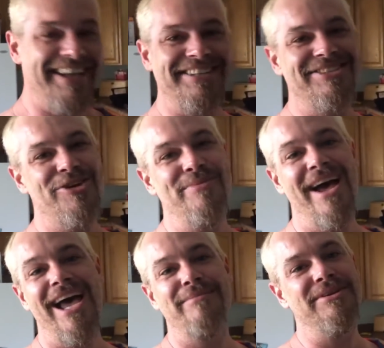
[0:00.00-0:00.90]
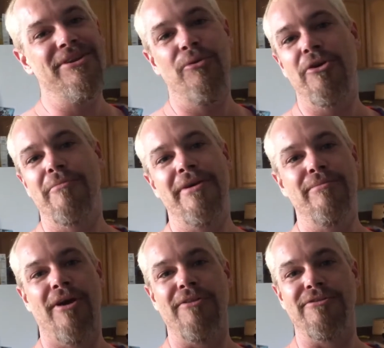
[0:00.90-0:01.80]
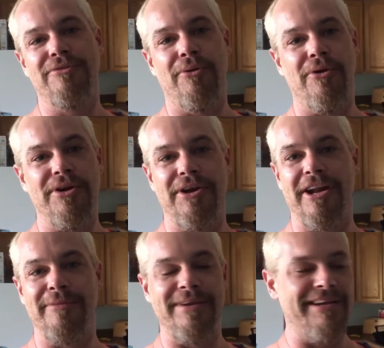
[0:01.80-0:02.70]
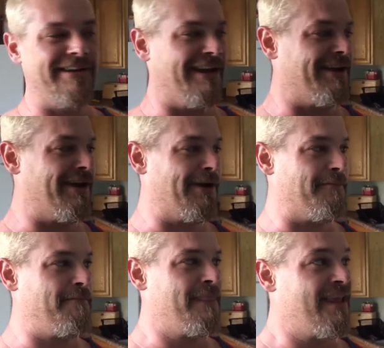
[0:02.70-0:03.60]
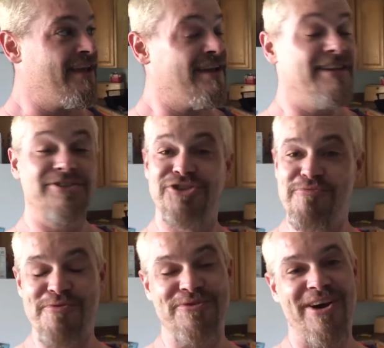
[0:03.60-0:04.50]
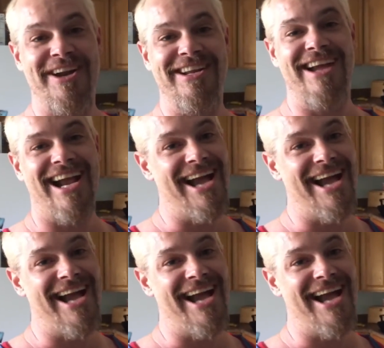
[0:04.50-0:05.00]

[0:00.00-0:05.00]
It's so bad, but you know what are big brothers for, you know what I mean? And super funny.